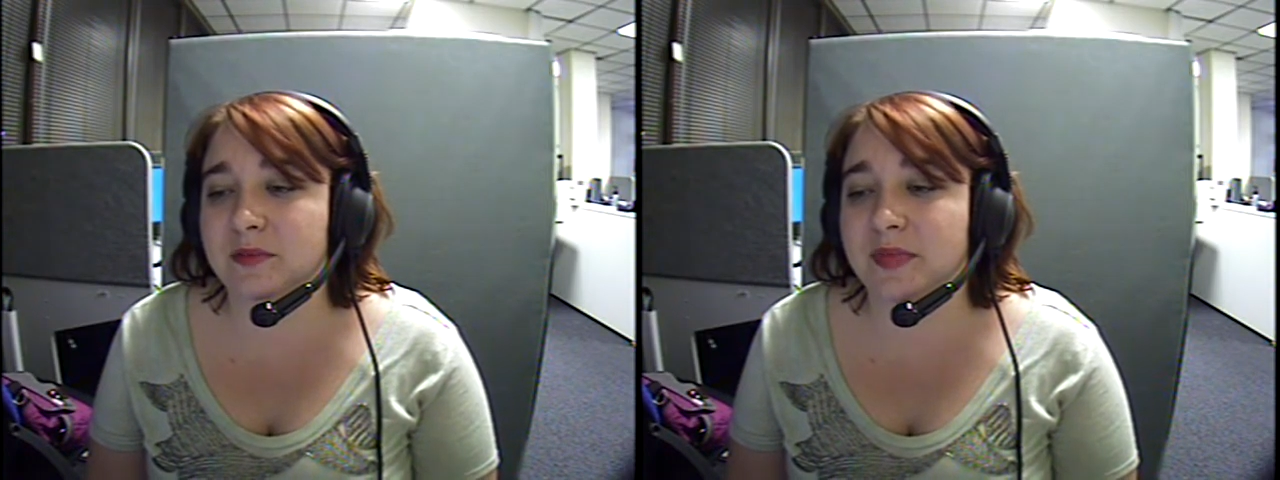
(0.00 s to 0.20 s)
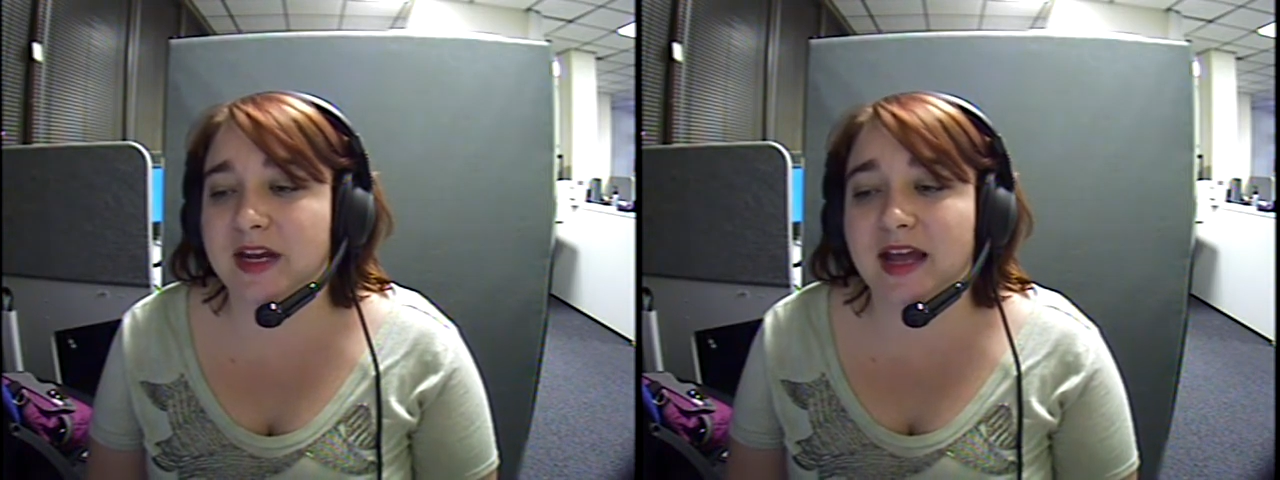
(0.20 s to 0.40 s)

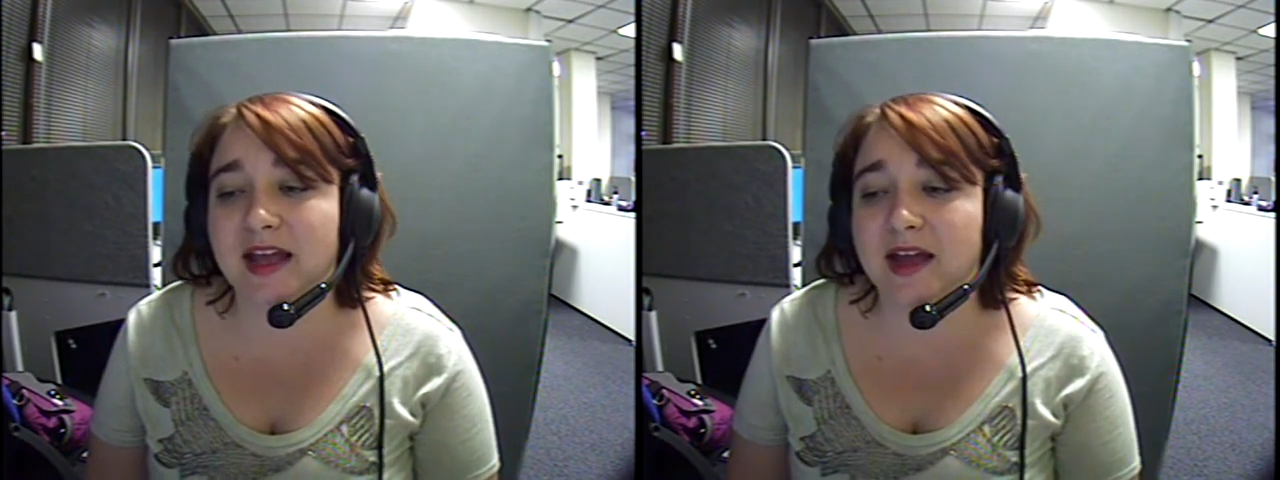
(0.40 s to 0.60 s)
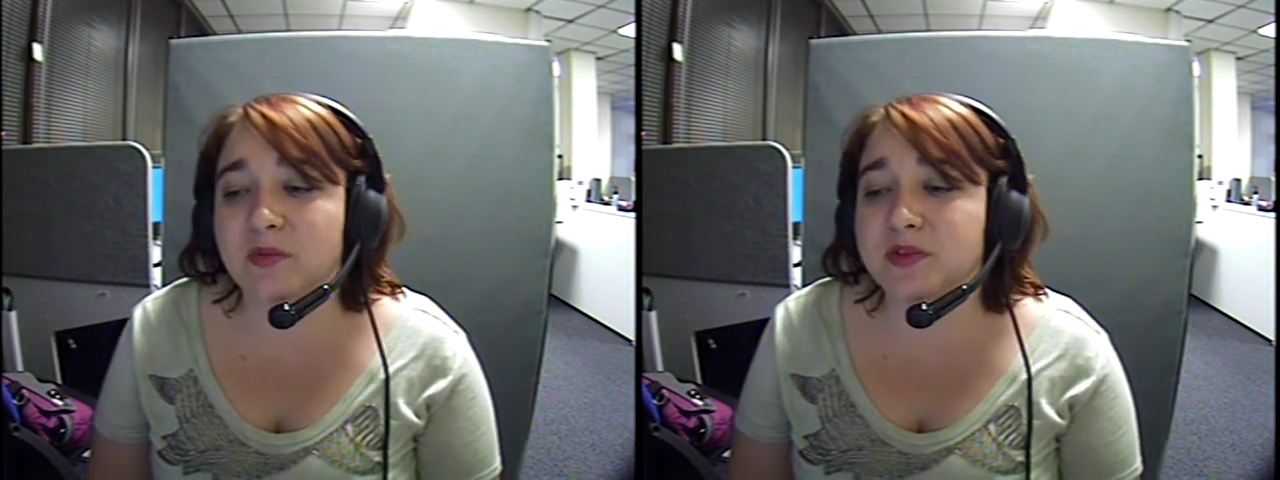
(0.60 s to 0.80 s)
but
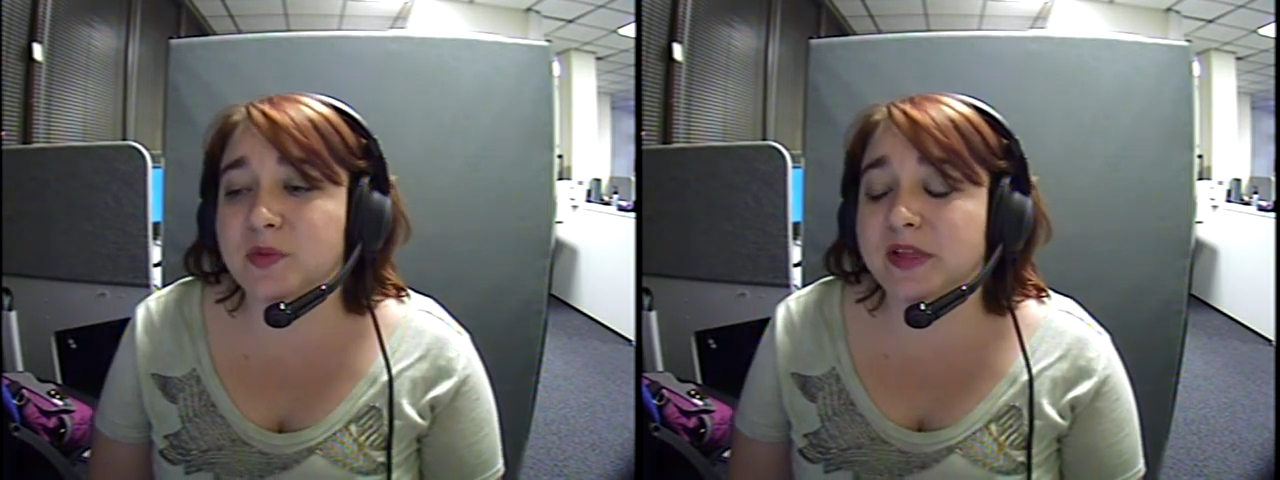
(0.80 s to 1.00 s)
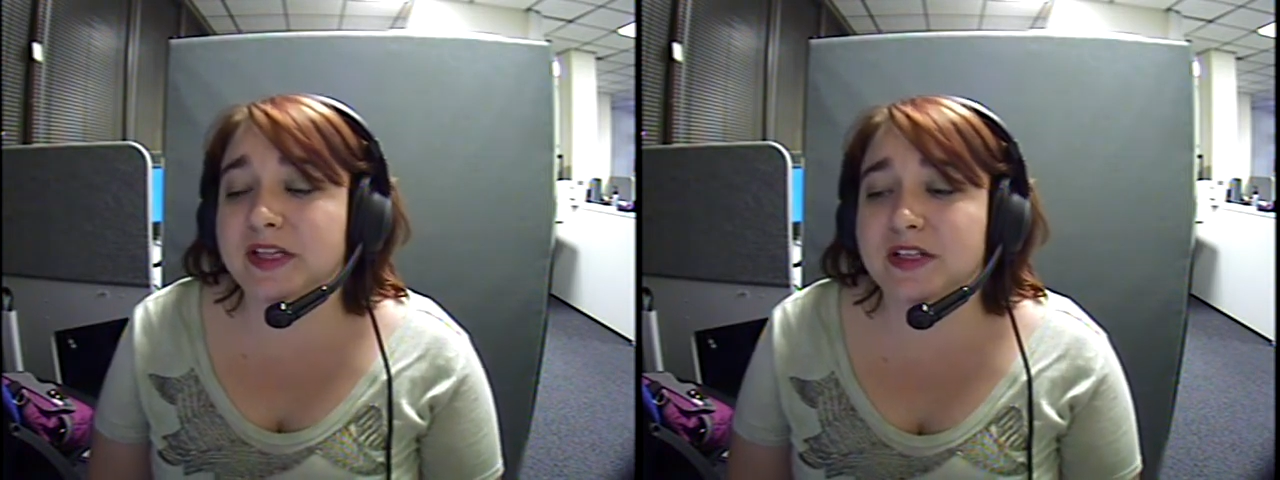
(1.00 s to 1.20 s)
I was
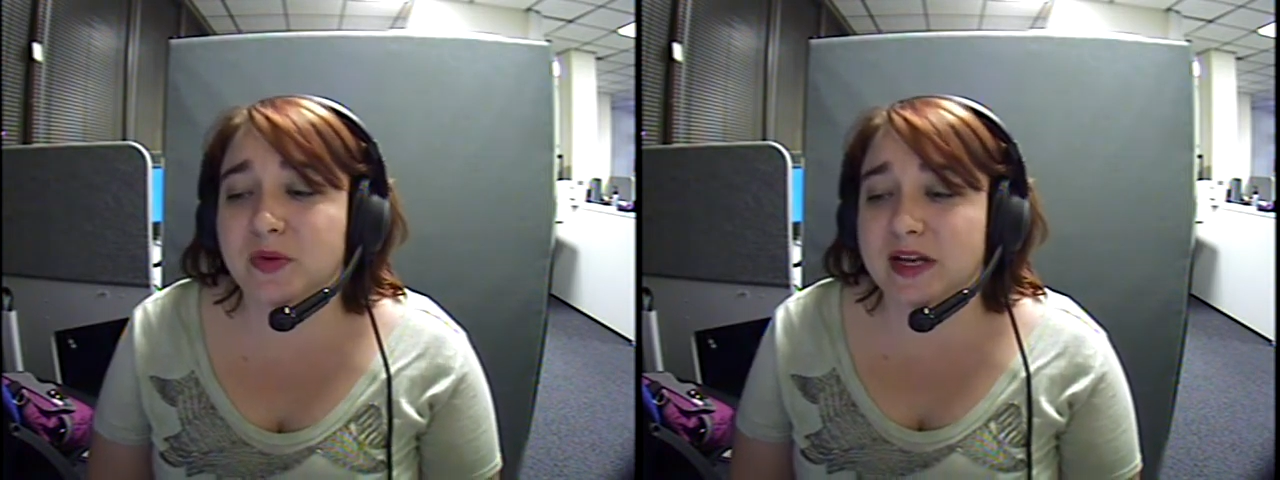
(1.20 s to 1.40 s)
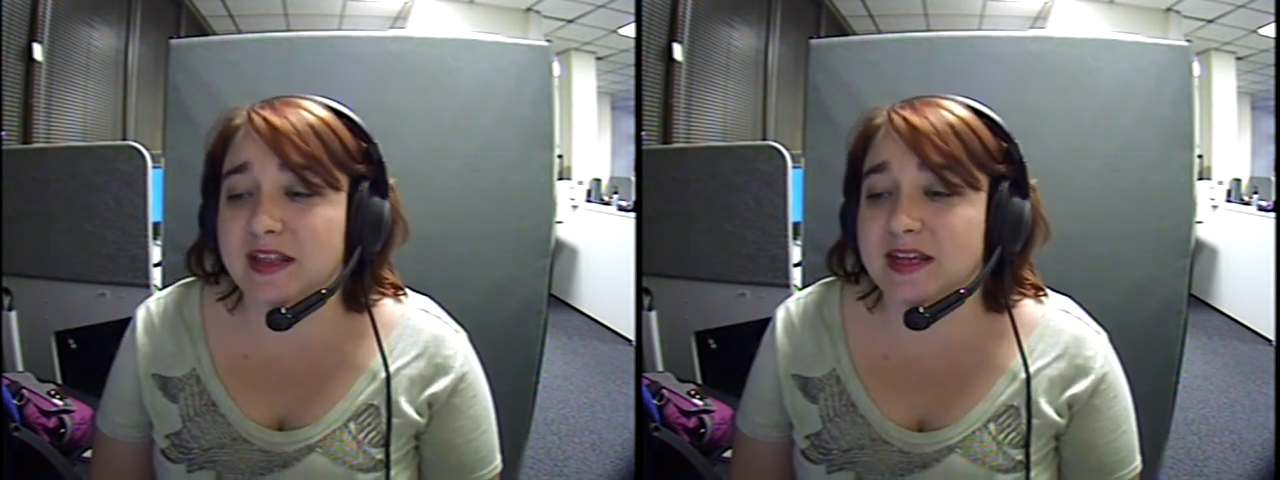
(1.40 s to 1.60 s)
willing to do
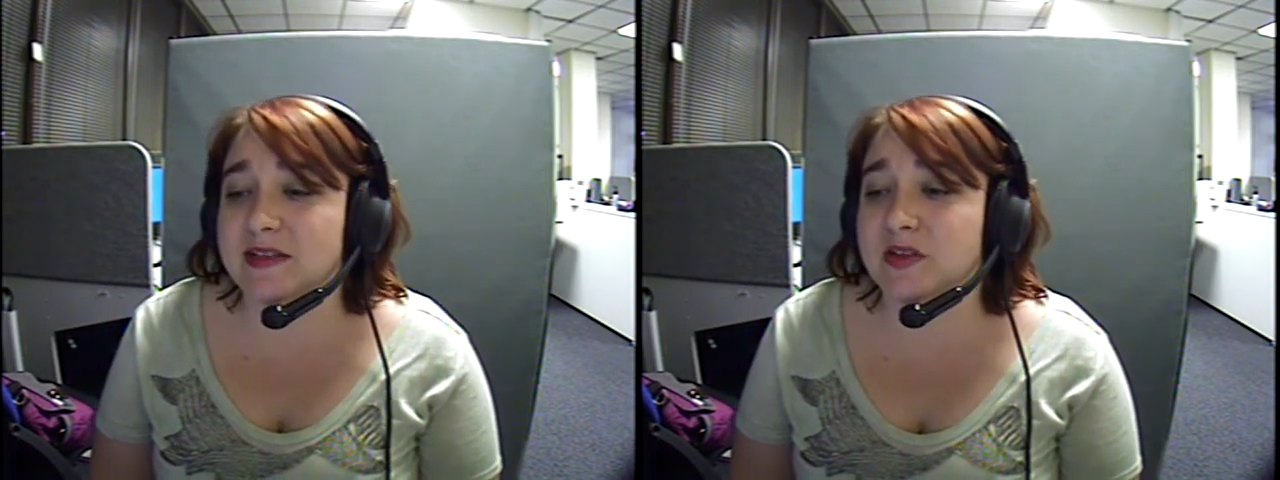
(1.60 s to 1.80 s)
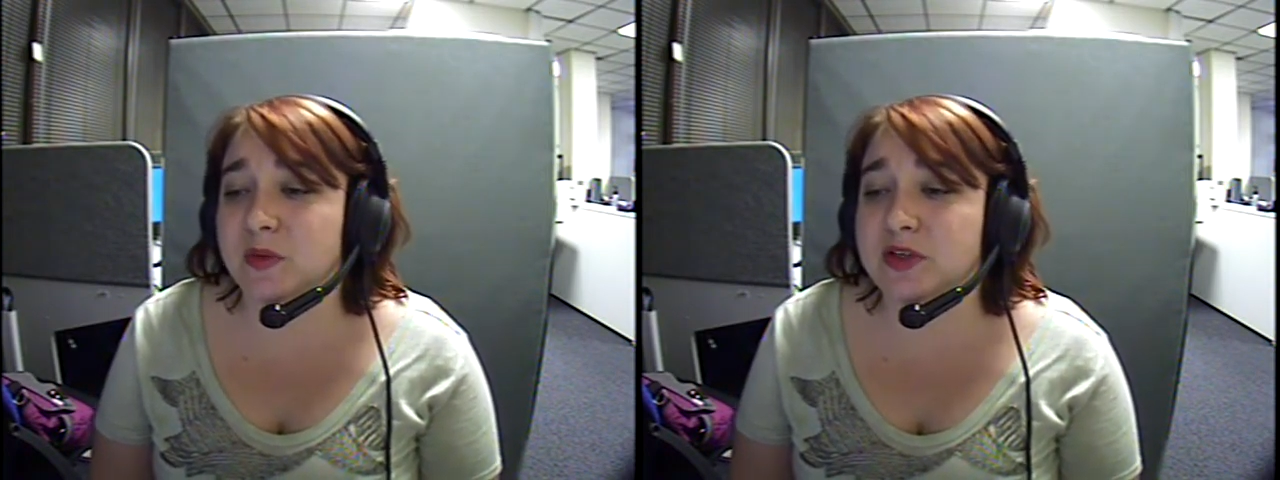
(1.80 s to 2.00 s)
anything,
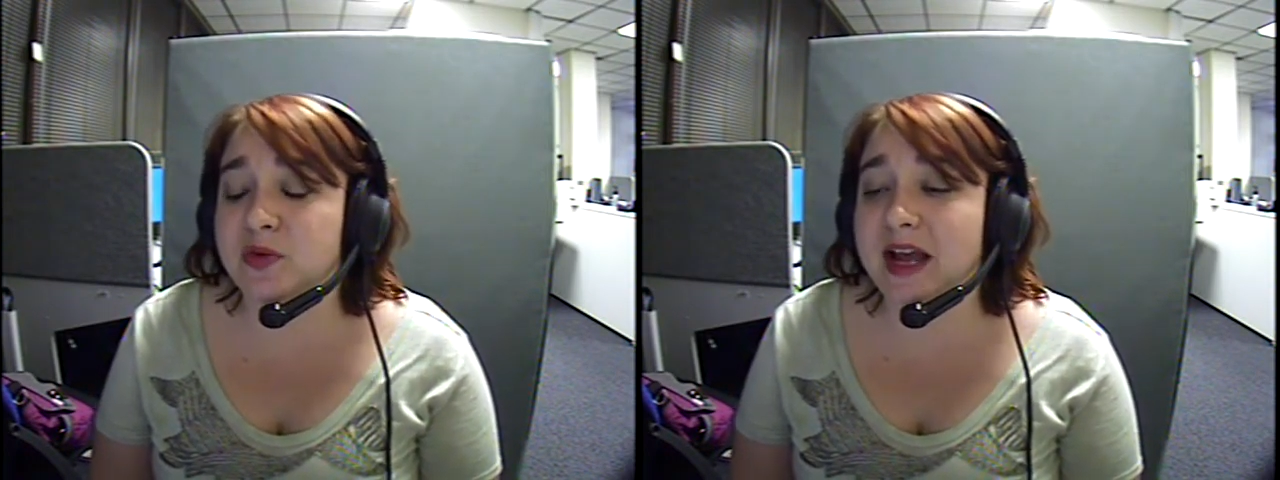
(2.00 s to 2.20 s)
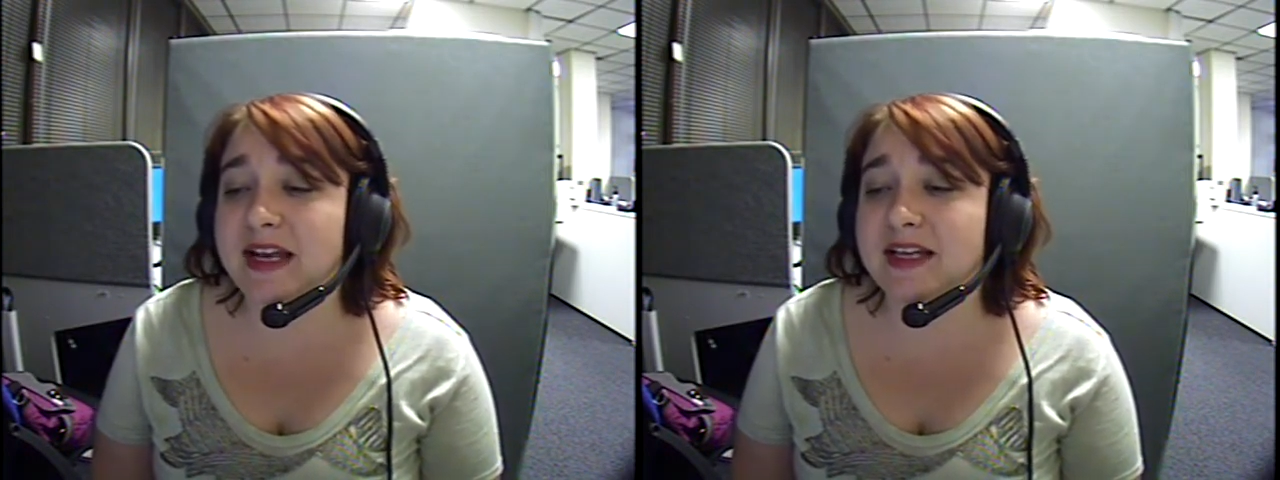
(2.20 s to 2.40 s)
so we
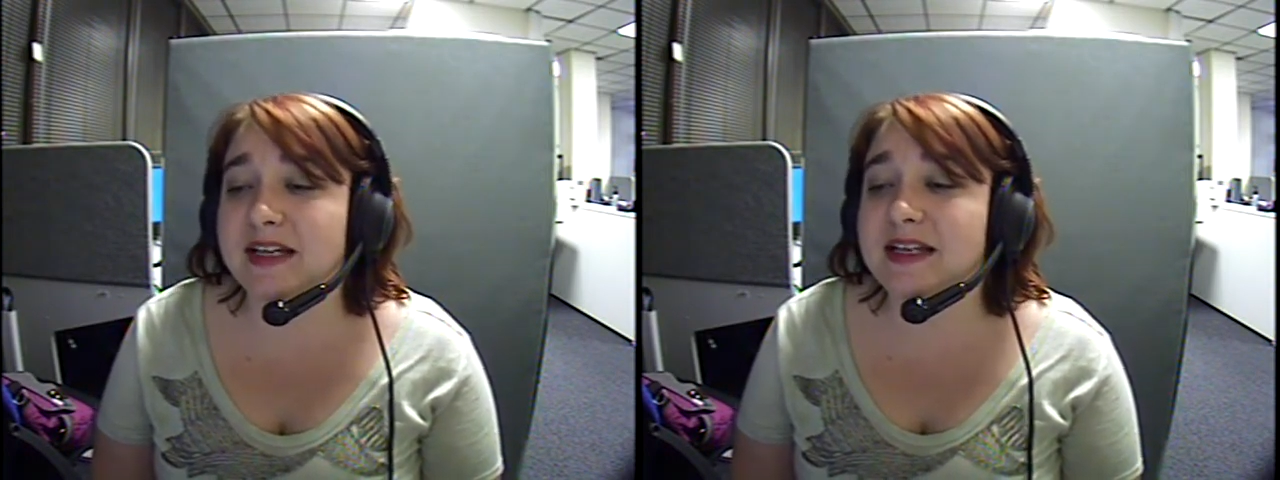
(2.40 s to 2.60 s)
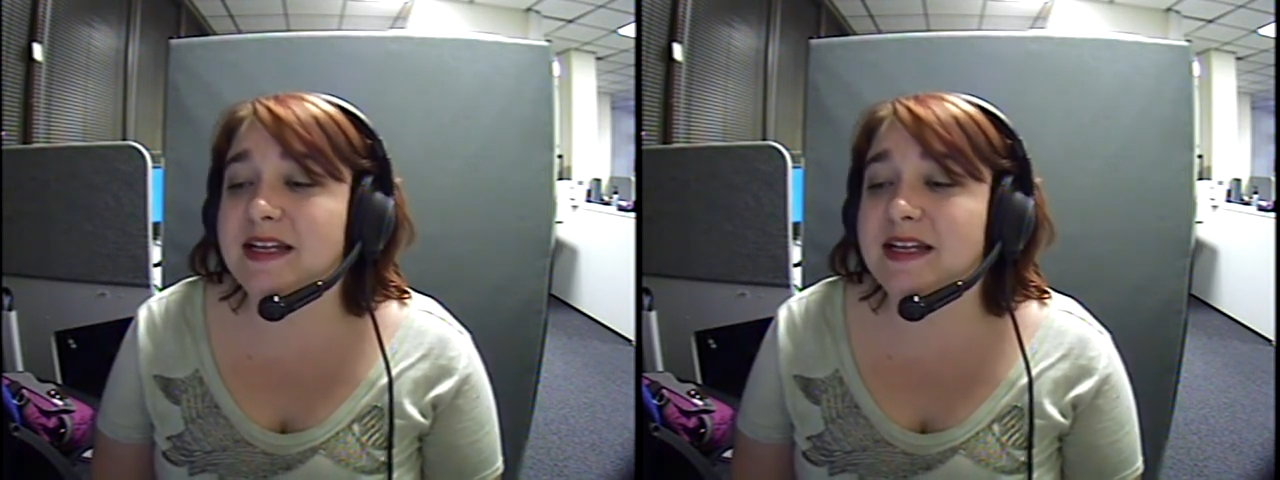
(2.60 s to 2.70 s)
tried it,